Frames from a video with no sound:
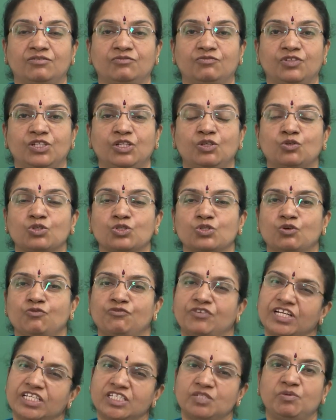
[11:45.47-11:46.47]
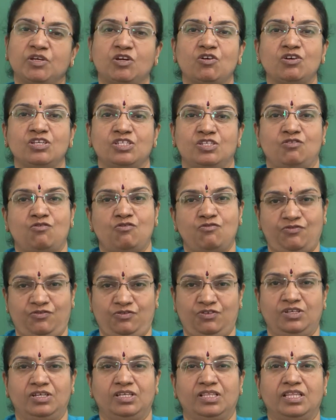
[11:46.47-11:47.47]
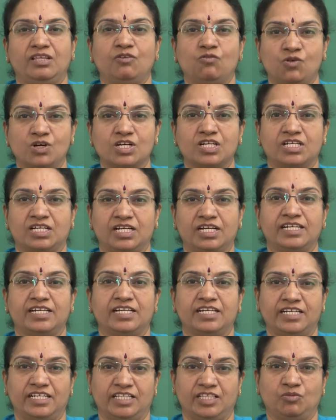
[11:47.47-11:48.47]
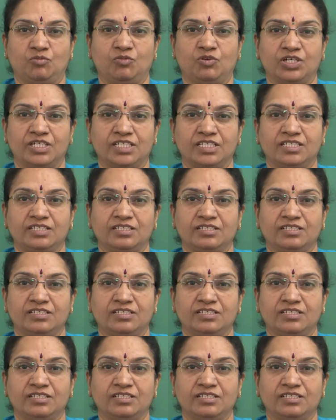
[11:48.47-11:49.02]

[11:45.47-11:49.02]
we look so fresh because of the water content in the body.